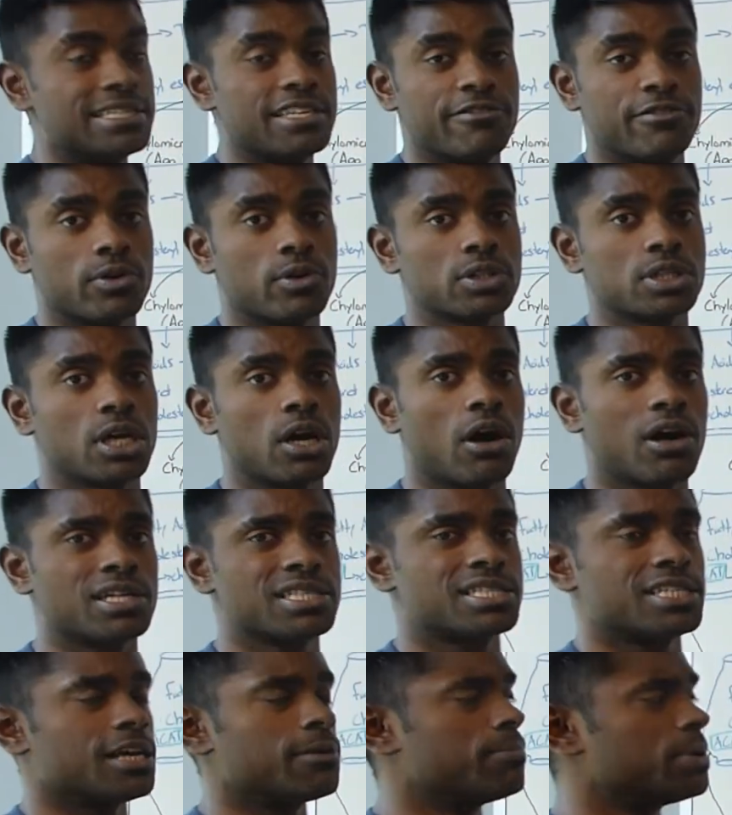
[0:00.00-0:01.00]
difficult
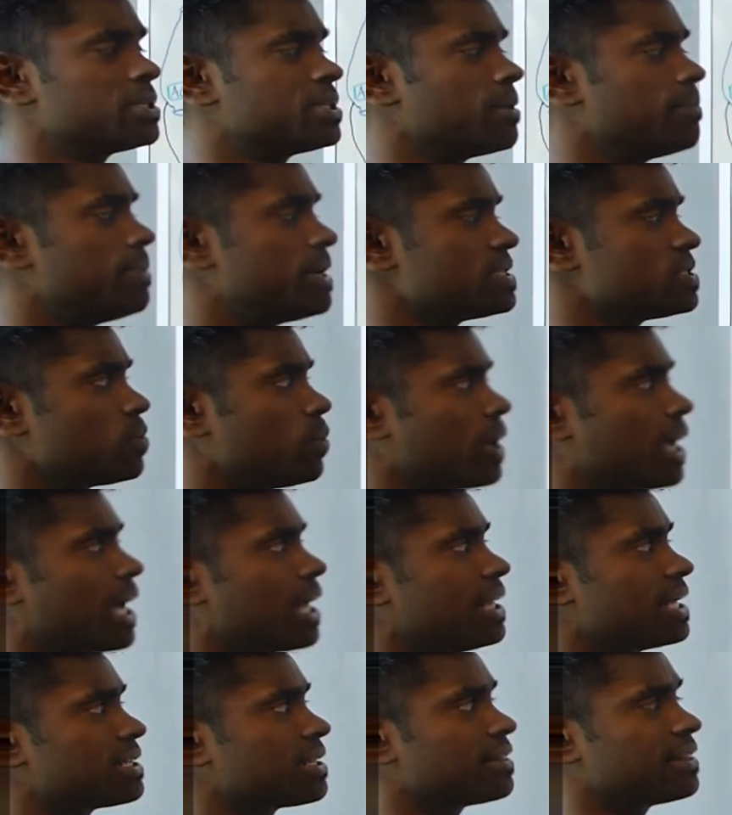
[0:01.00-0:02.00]
concept, but the best way
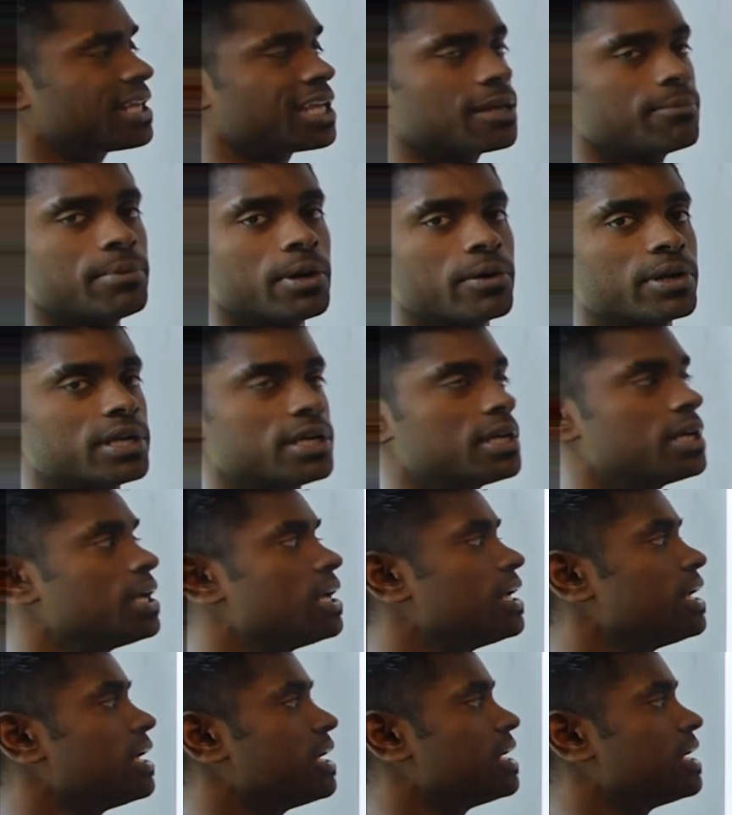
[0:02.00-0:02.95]
I like to think about it